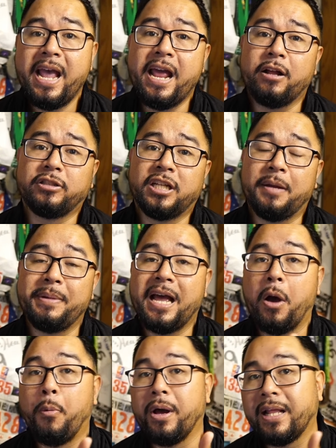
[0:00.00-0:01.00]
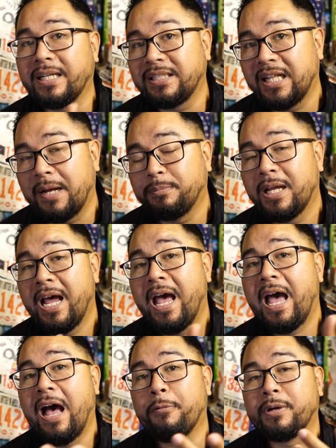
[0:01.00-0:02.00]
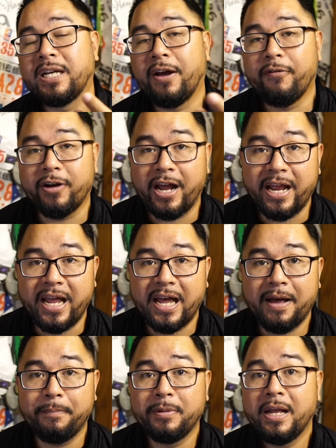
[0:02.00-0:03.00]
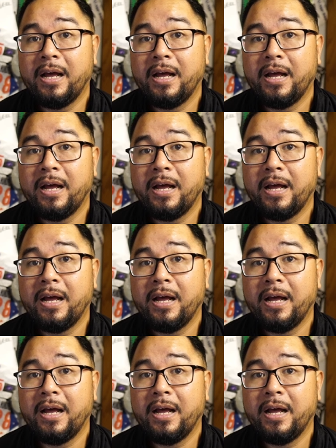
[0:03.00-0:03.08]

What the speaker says: and it'll tell me how well I slept, how recovered I am.